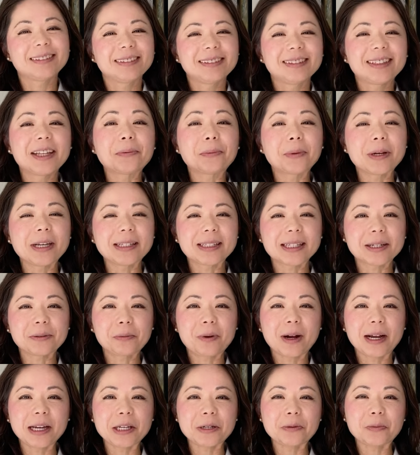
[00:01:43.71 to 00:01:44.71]
The reason
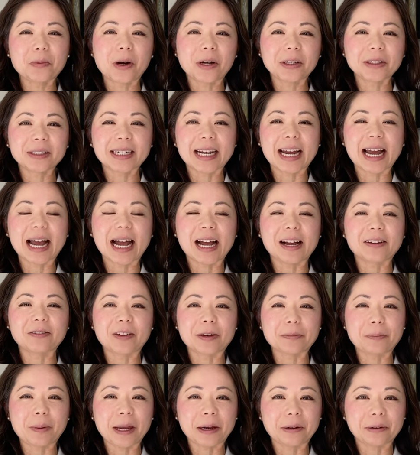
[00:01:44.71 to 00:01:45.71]
why you want to have a
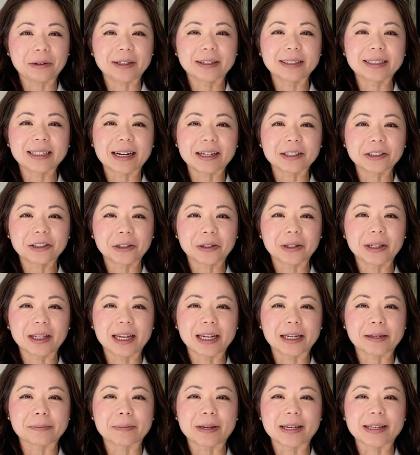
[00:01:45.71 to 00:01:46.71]
periodontal
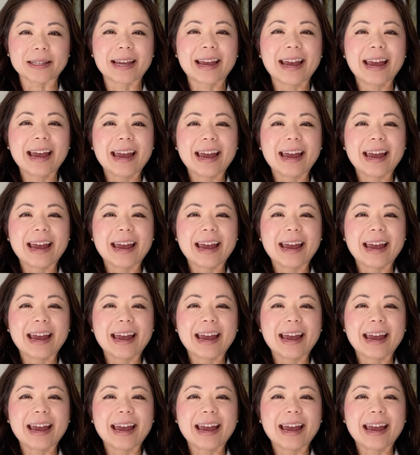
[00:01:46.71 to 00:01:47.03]
ligament